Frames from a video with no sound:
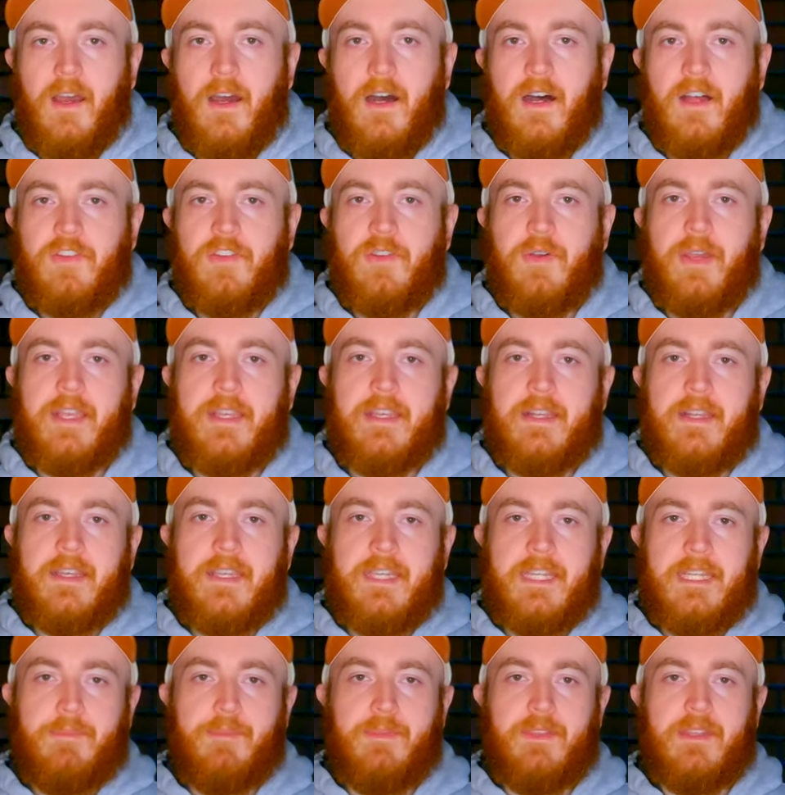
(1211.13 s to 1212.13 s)
uh, so I can
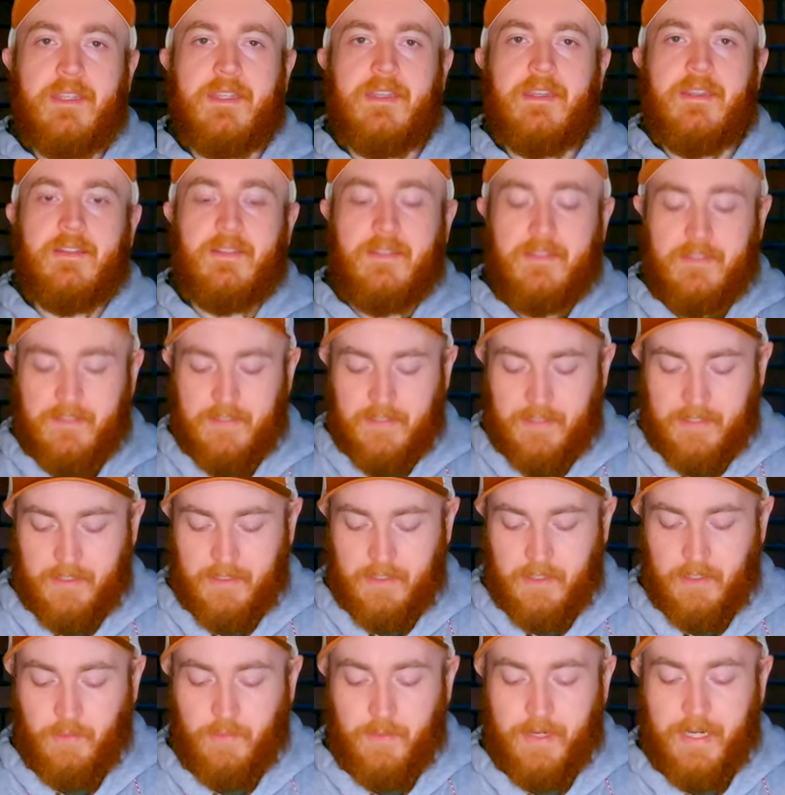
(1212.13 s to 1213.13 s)
keep these
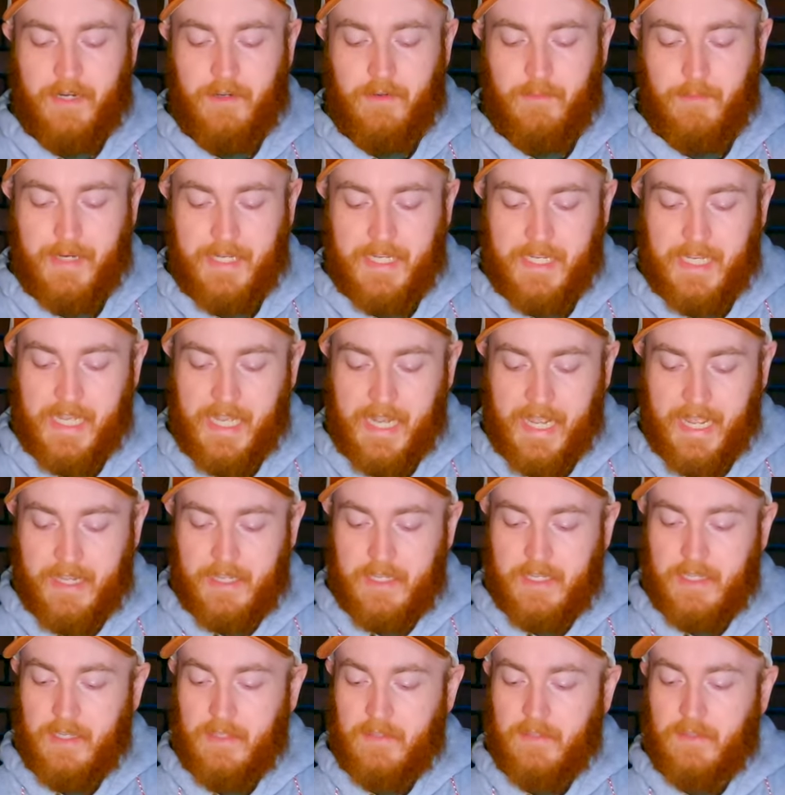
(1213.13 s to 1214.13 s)
around my
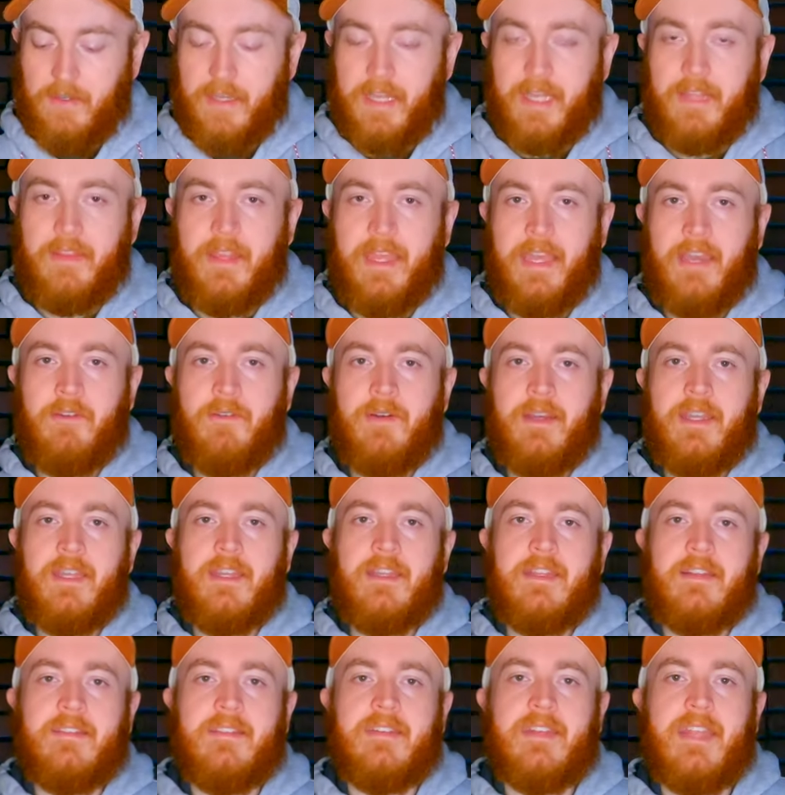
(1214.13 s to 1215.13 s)
neck. So I, that way
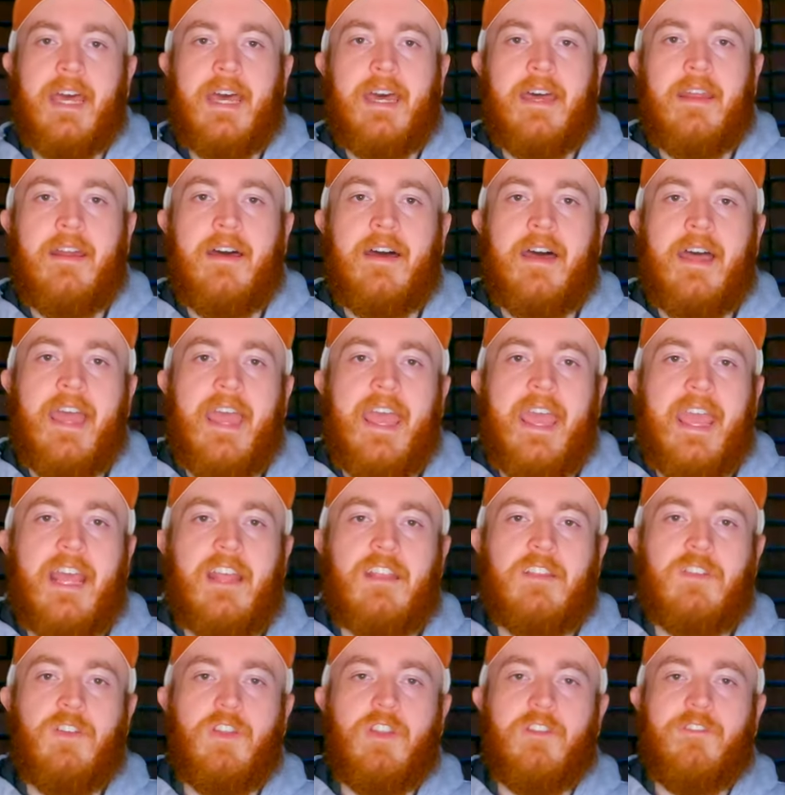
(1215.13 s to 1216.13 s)
it's not a
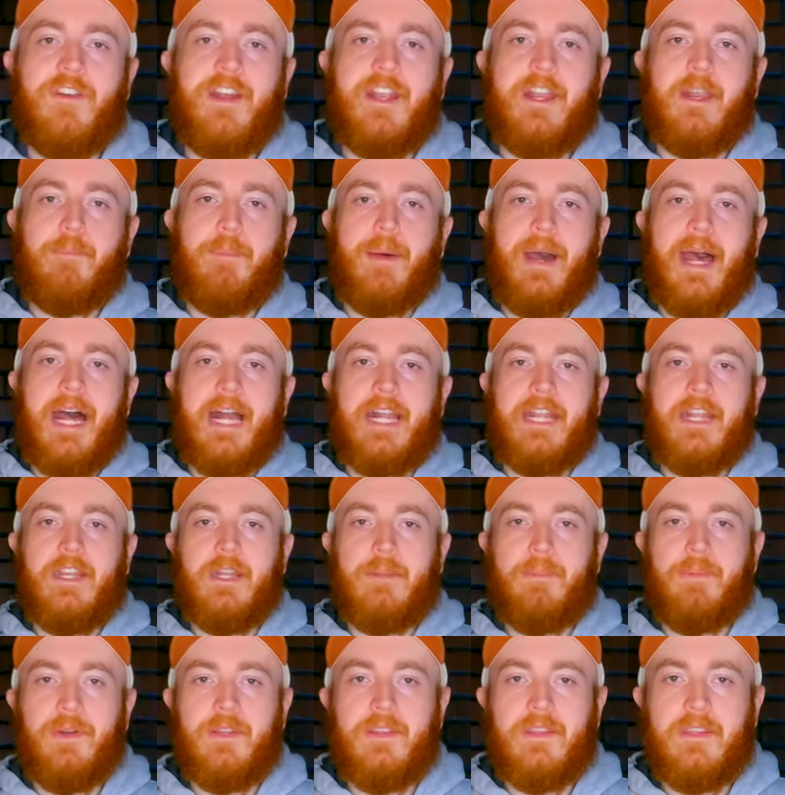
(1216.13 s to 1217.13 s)
hassle to find a pocket
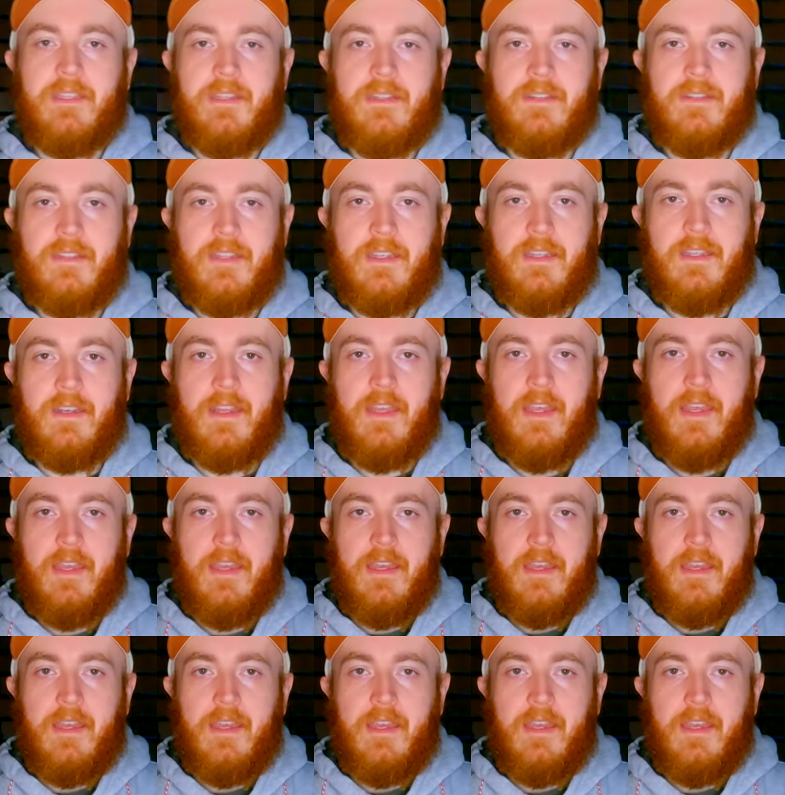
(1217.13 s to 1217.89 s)
to put these in.